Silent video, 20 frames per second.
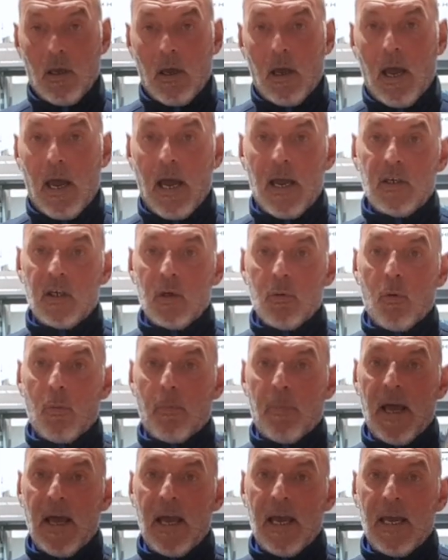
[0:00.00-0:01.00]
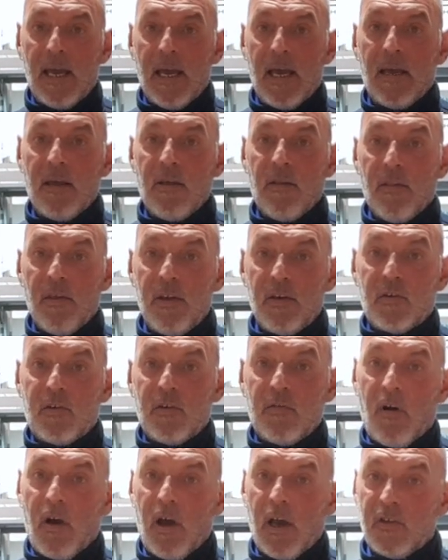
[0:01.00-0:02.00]
And you will pair this
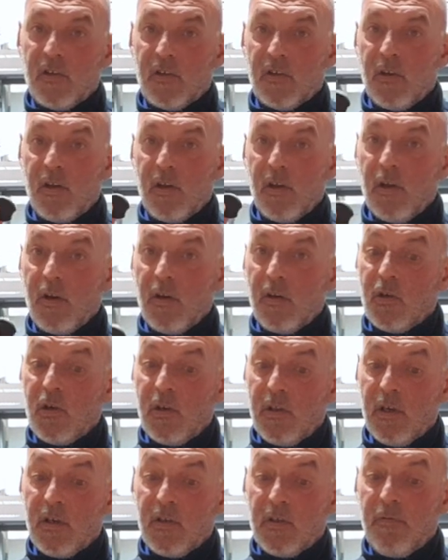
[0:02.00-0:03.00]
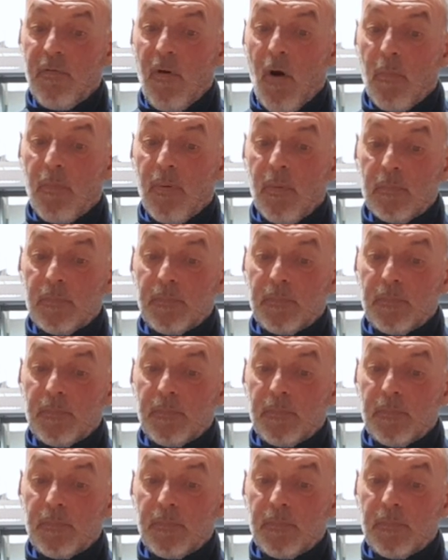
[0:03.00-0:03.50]
device to this fob.